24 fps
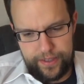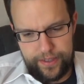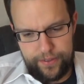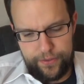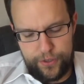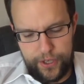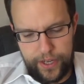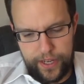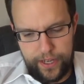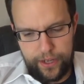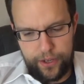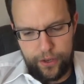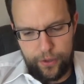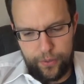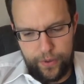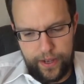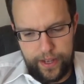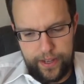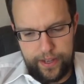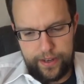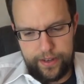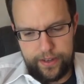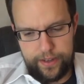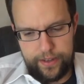Ivchenko
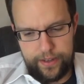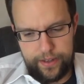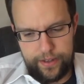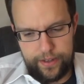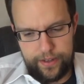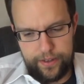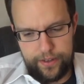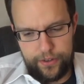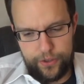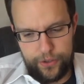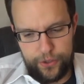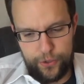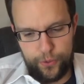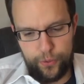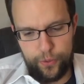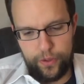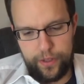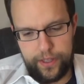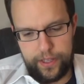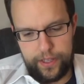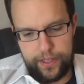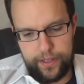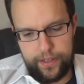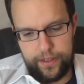and
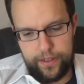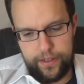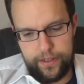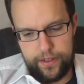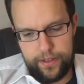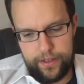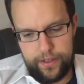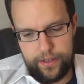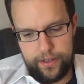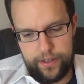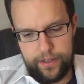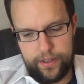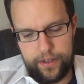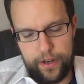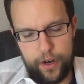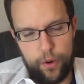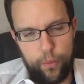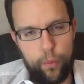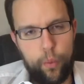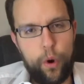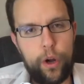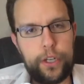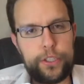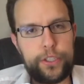Dooley
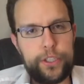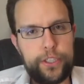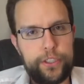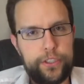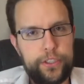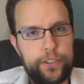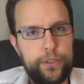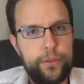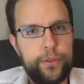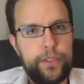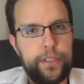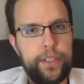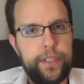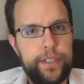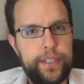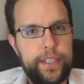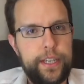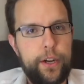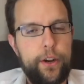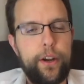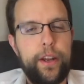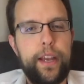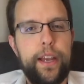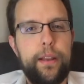are watching Sousa
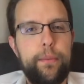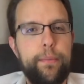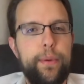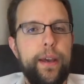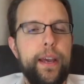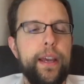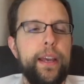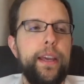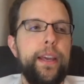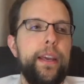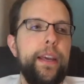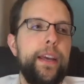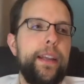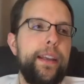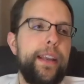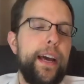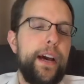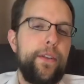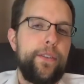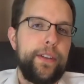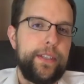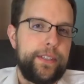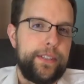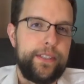interrogate Peggy, and
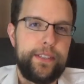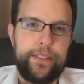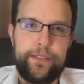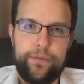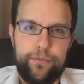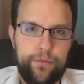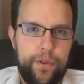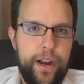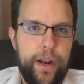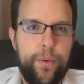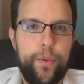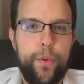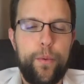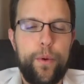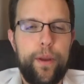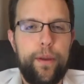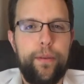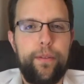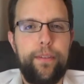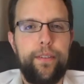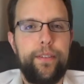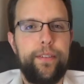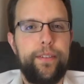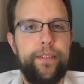now this is right where
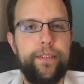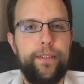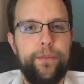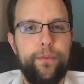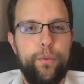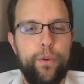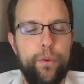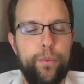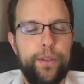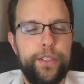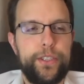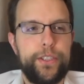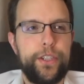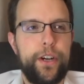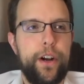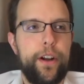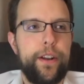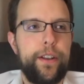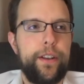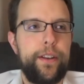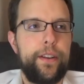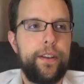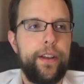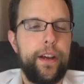we
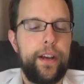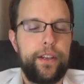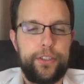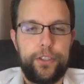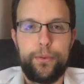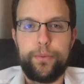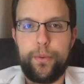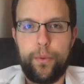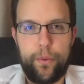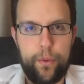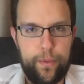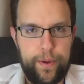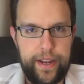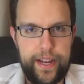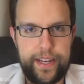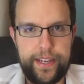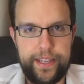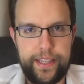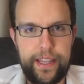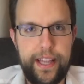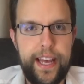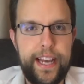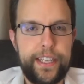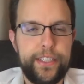started, where we
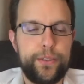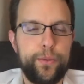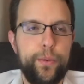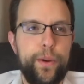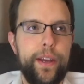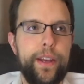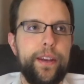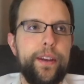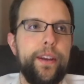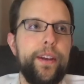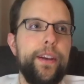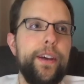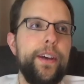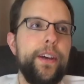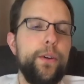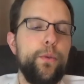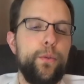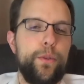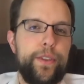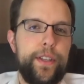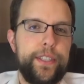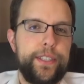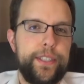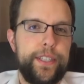ended last week
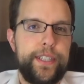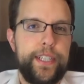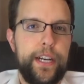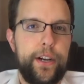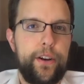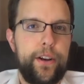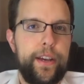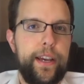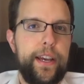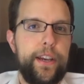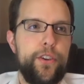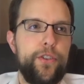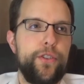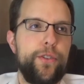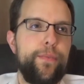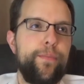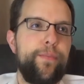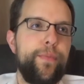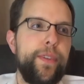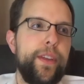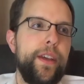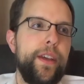with this interrogation.